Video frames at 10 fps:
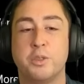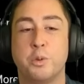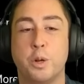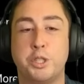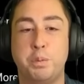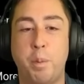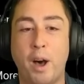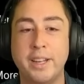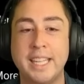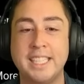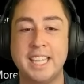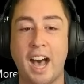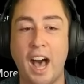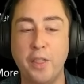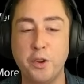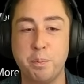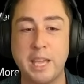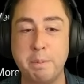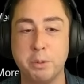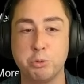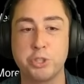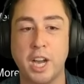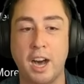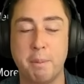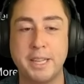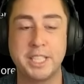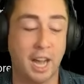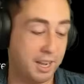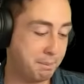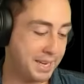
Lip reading: responding to other people's comments on my